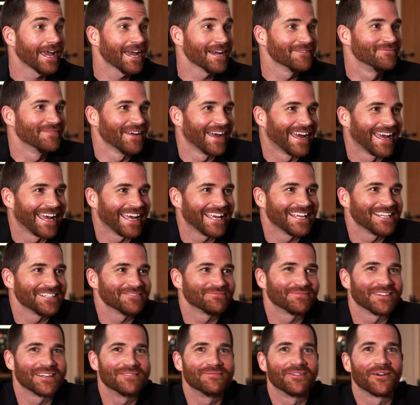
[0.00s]
you. Yeah,
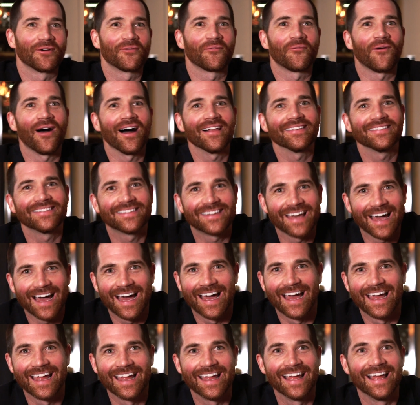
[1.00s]
maybe. But one
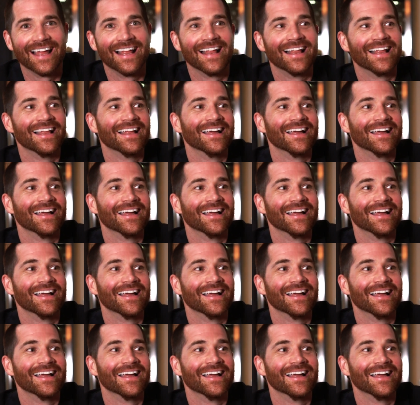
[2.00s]
day